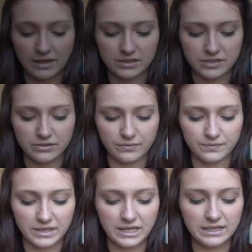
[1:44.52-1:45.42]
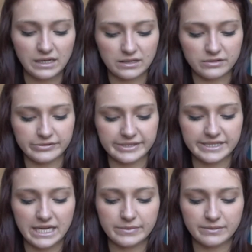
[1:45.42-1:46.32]
article. The lead article is the
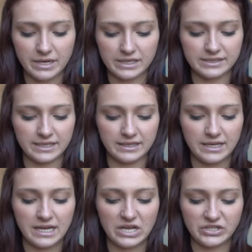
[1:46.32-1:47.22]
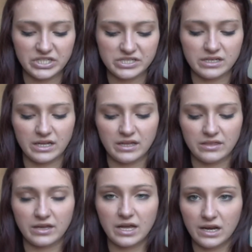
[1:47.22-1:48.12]
same as the masthead. Additionally,
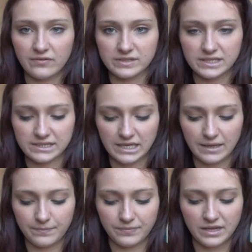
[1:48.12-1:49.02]
the colour is the same.